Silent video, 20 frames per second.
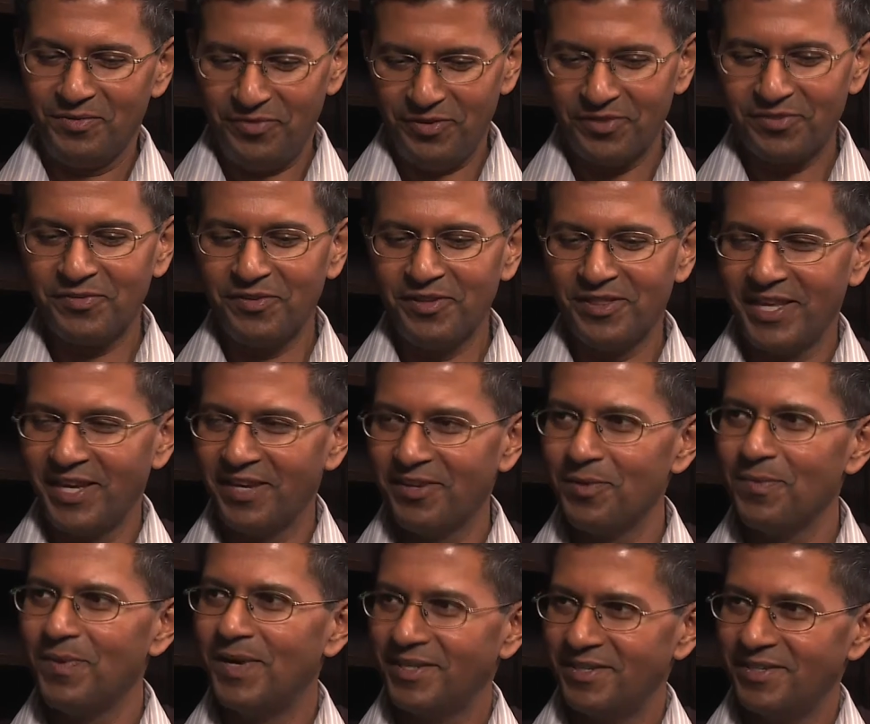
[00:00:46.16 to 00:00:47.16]
first of all, thank
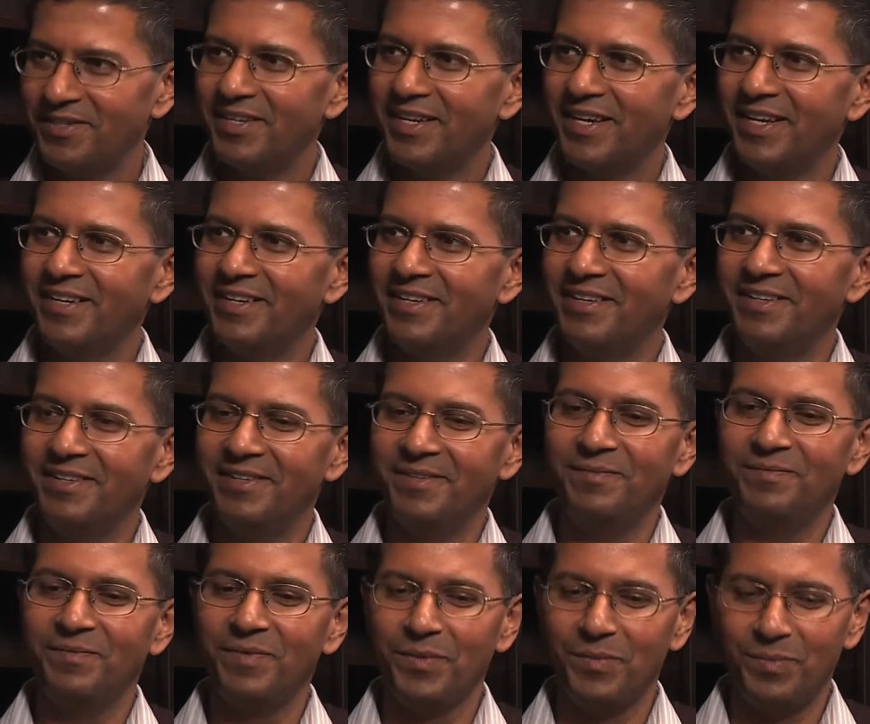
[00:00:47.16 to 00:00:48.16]
you, Martin, and uh,
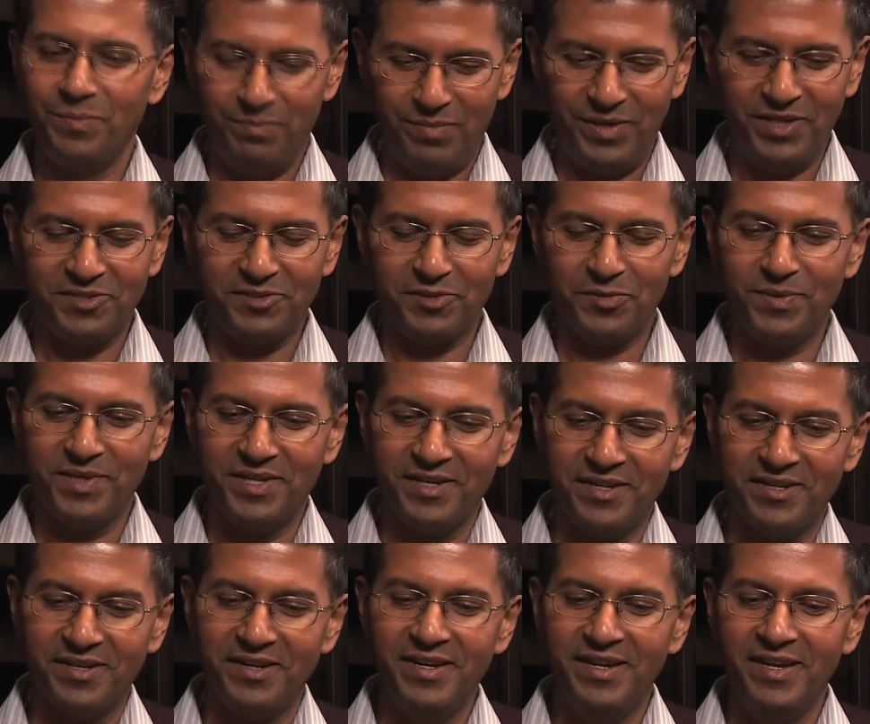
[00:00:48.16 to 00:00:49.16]
pleasure. pleasure to be
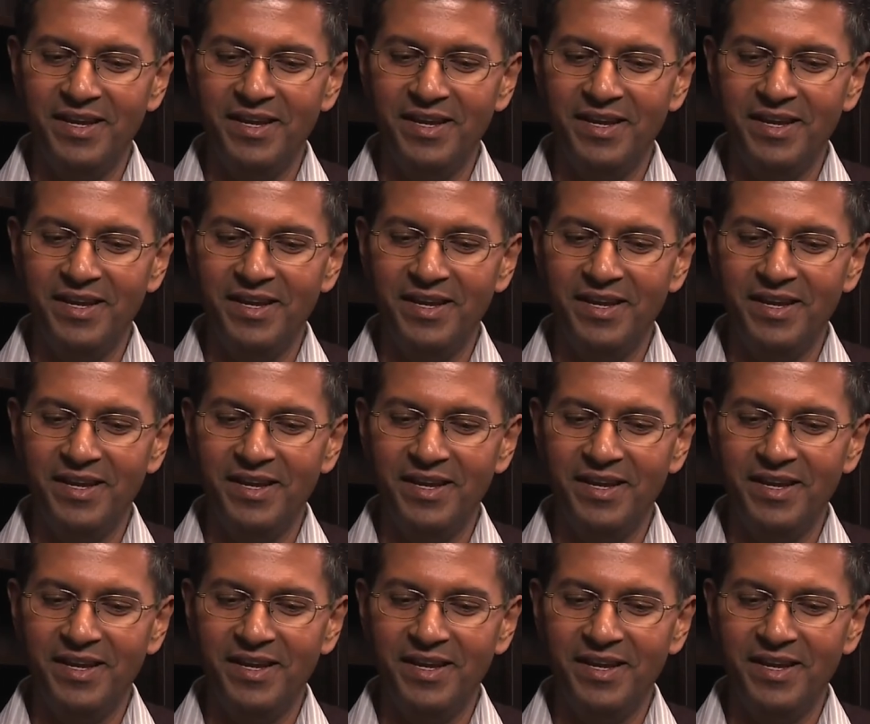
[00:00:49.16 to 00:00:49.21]
here.